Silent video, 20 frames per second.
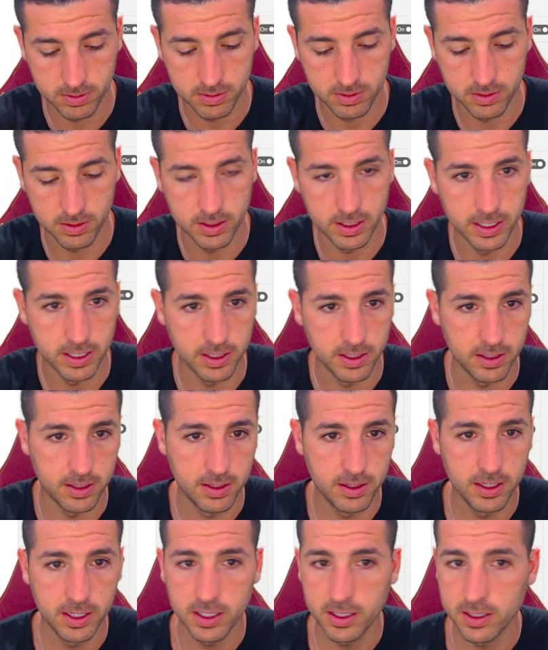
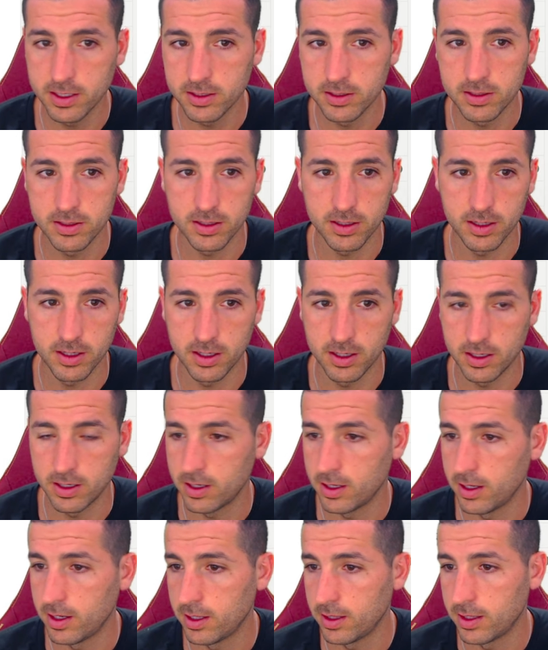Like this,
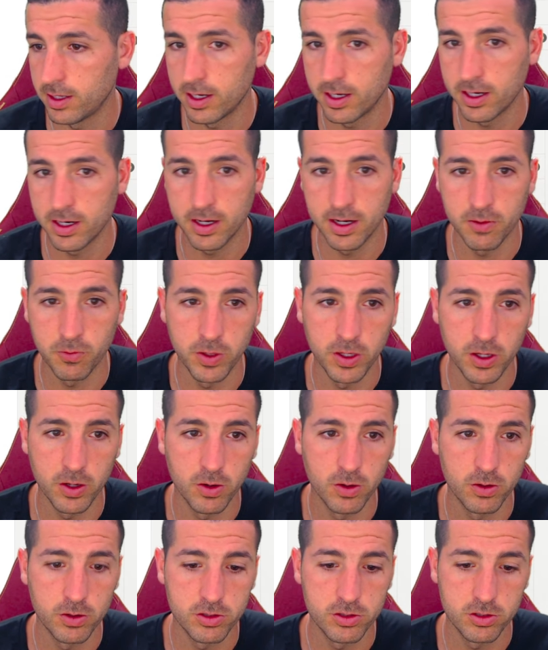and then we
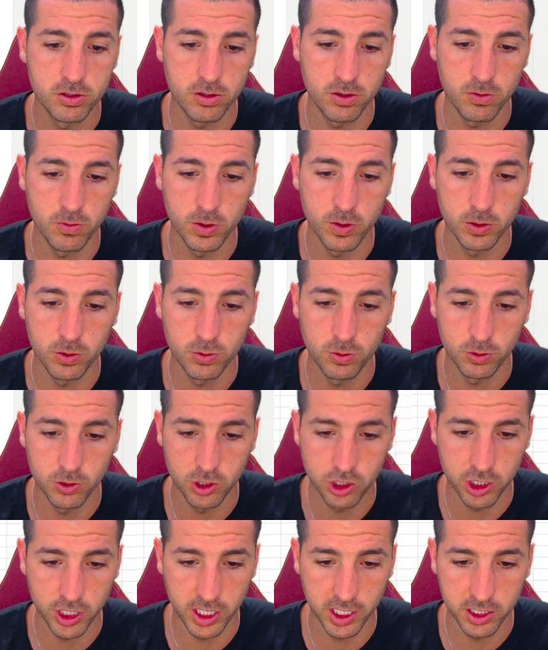also want to
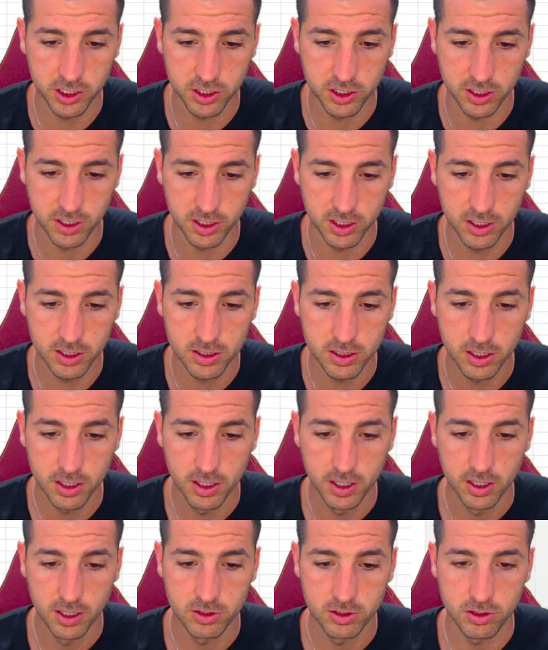change this.
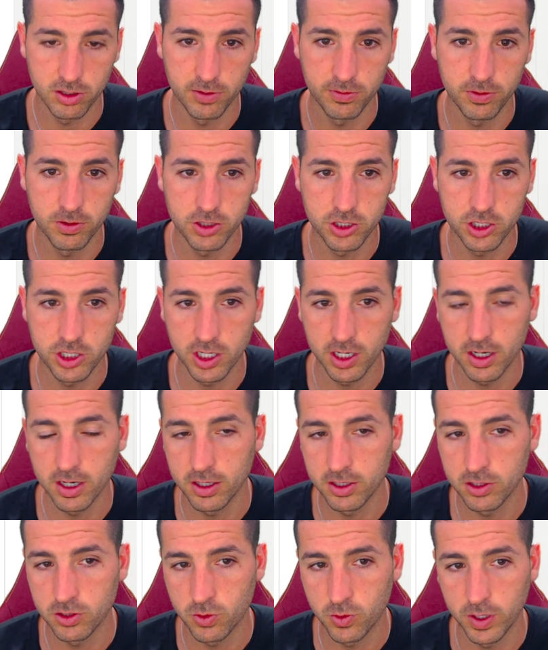So if you check
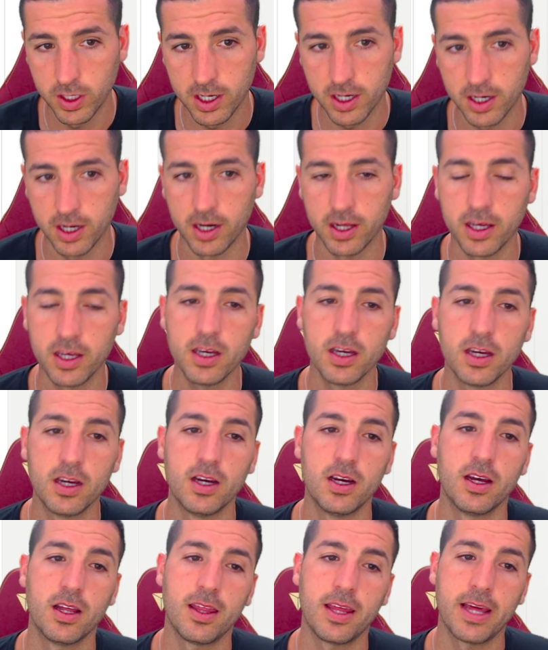this quickly,
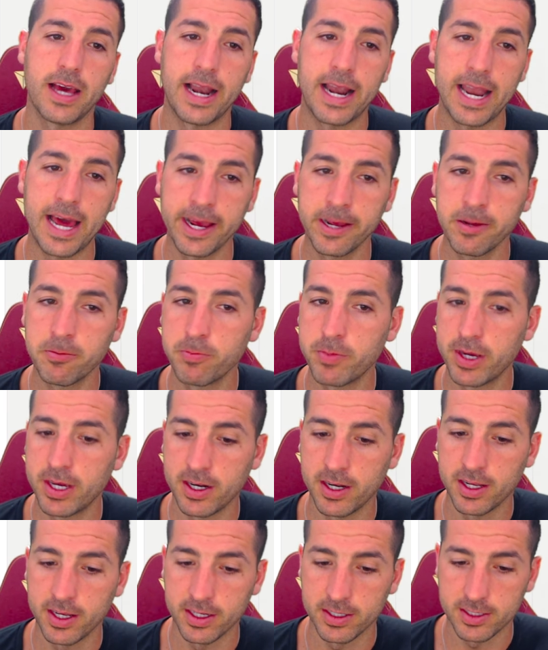the
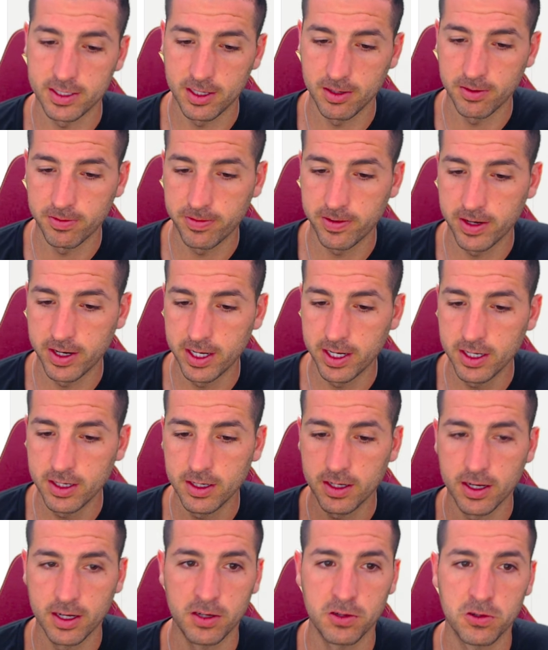alignment is
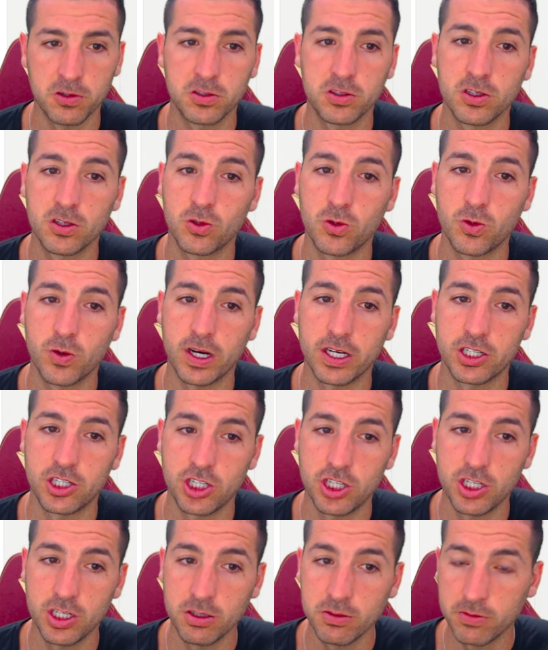different, and in order to
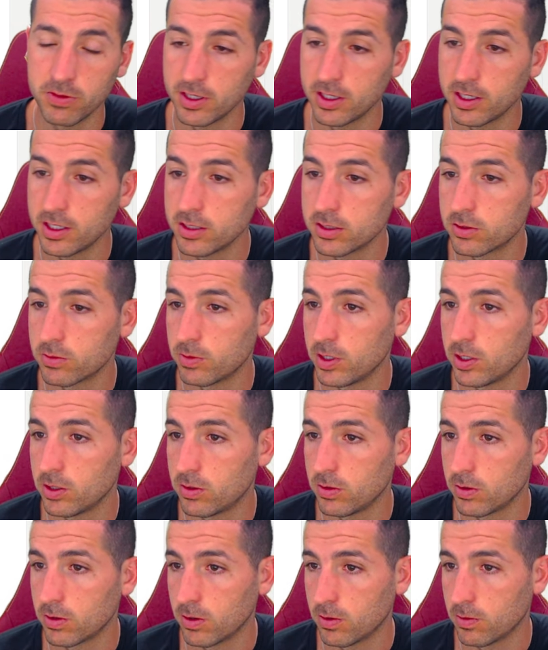achieve this, we need
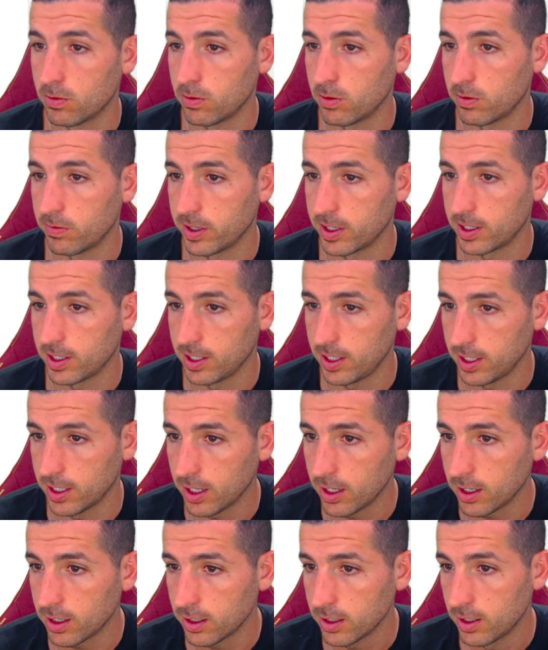to go over
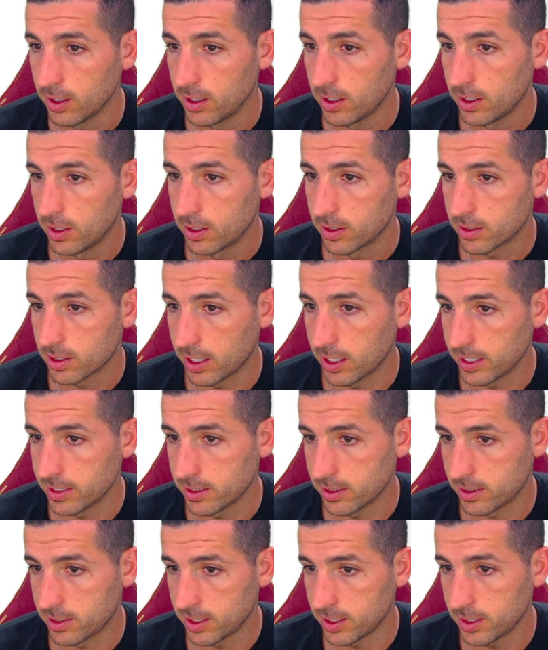here,
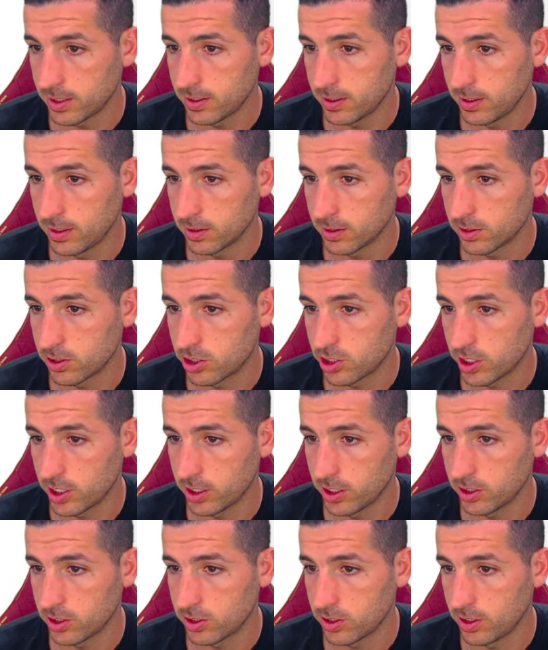slicer settings,
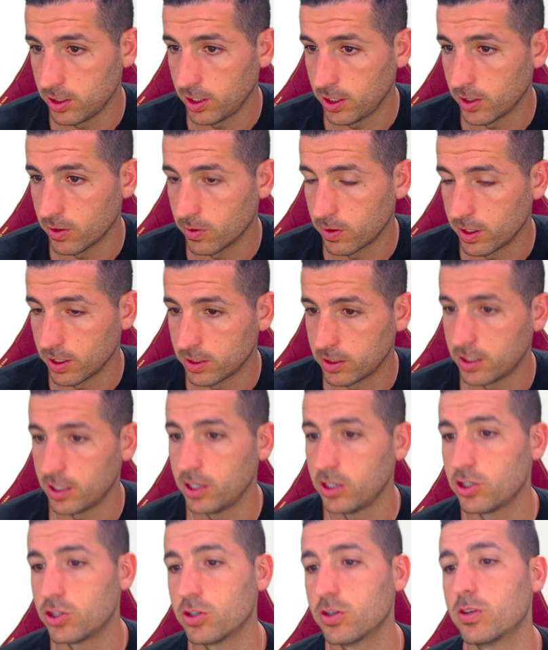change the
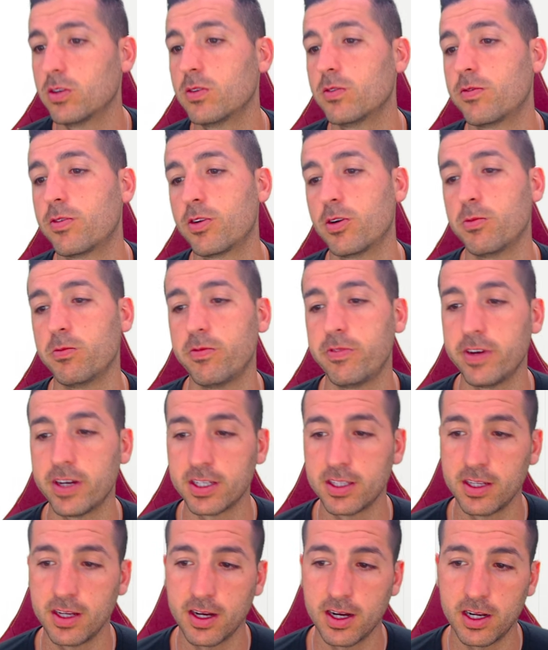orientation from
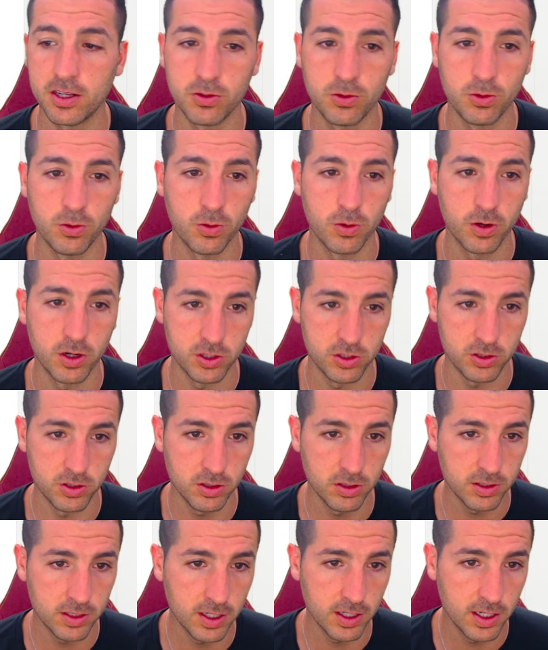vertical to
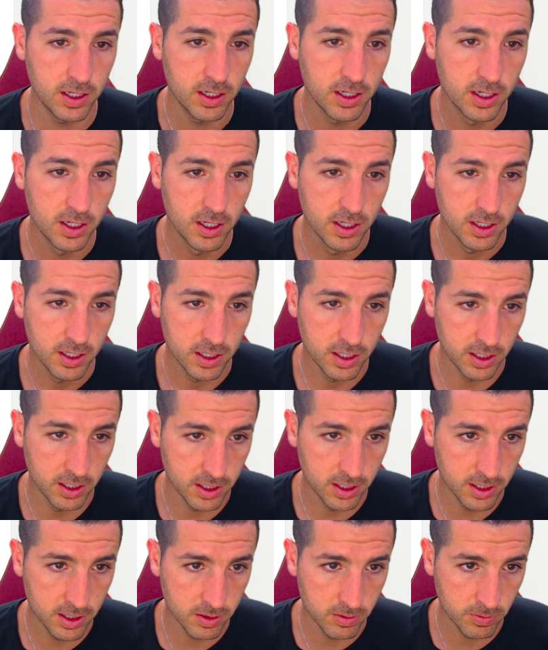horizontal,
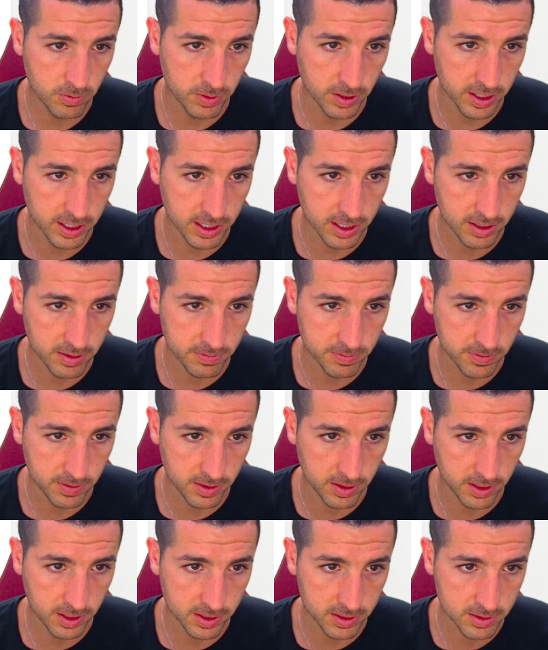and now we
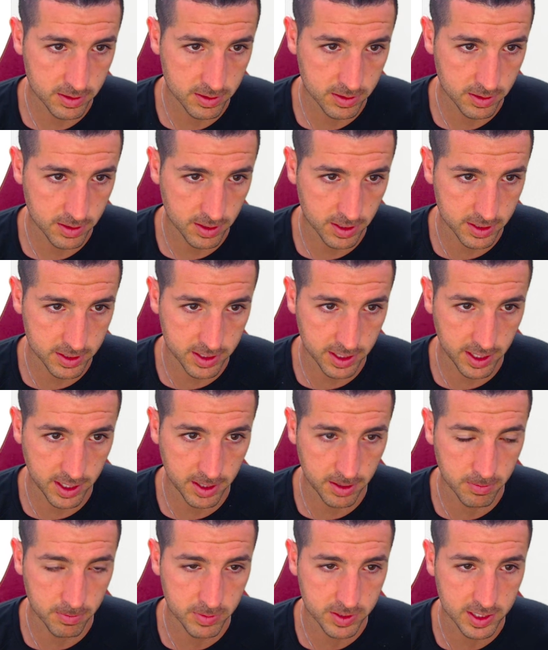have this the
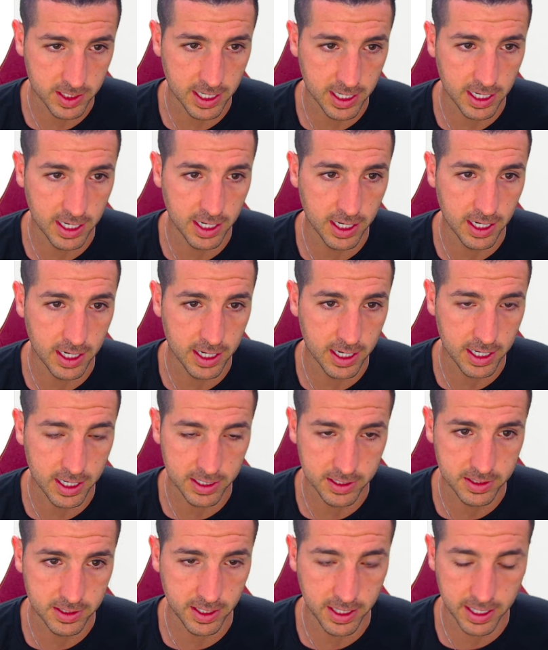same style
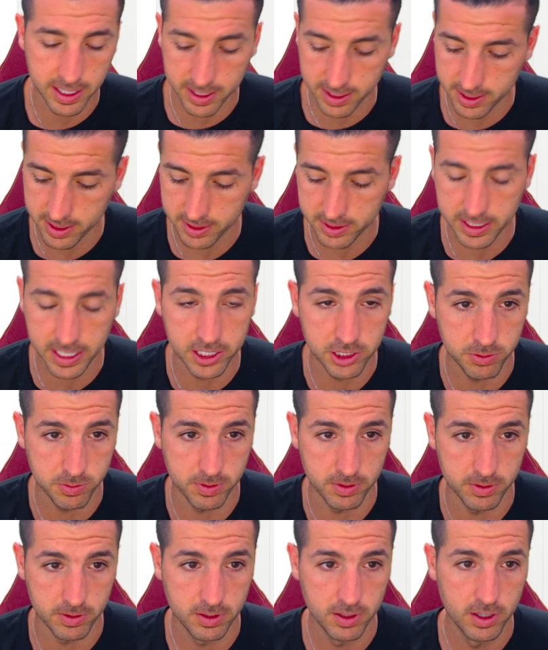as the other
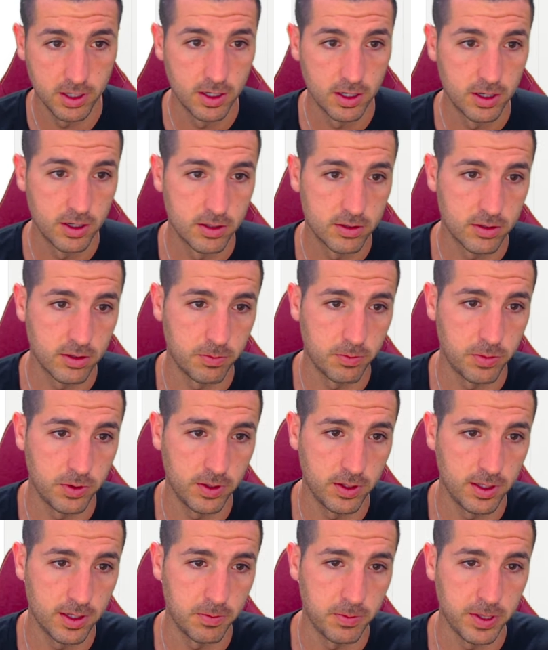dashboard. So
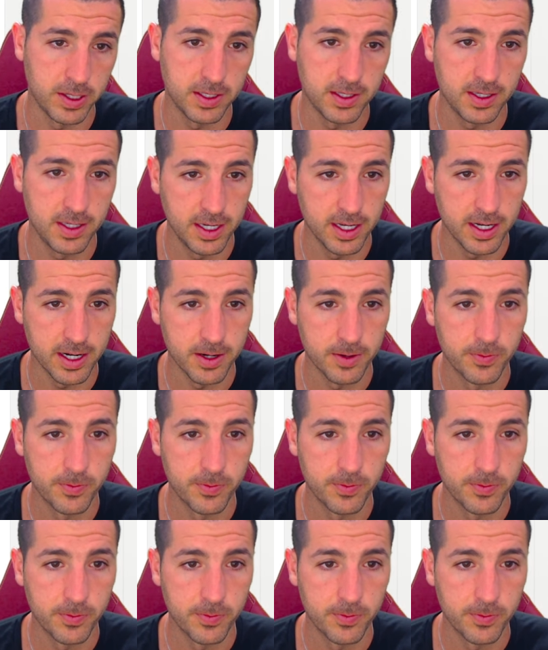put it a bit here.